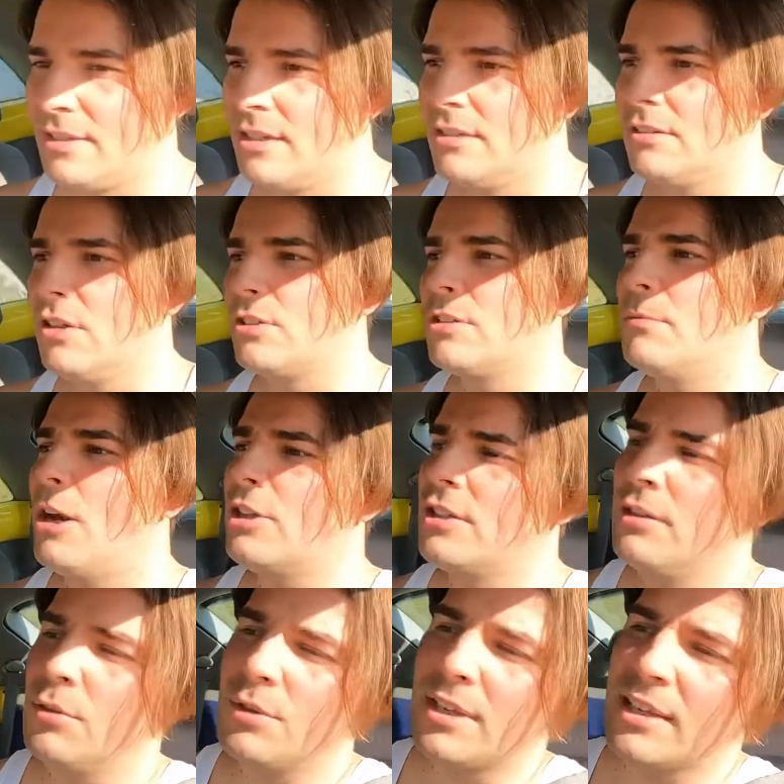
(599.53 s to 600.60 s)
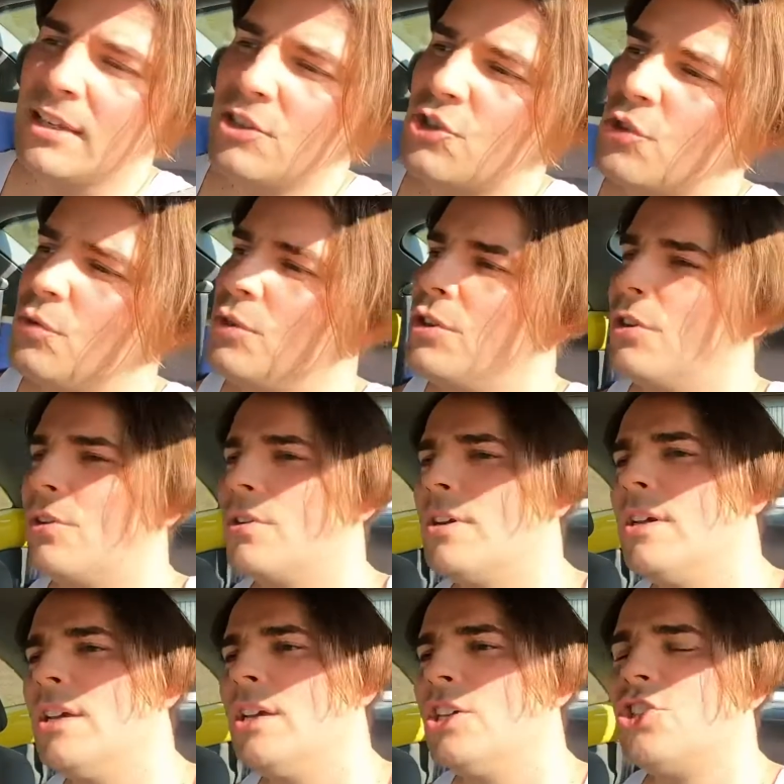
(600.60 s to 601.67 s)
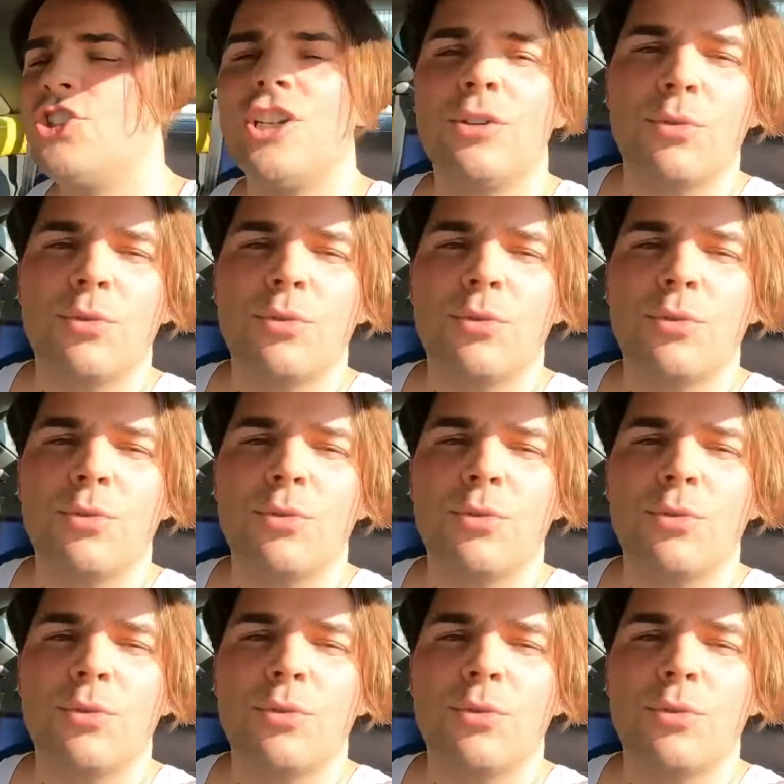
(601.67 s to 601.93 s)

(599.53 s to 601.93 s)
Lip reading: Dr. Martin Luther King Jr., Jiddu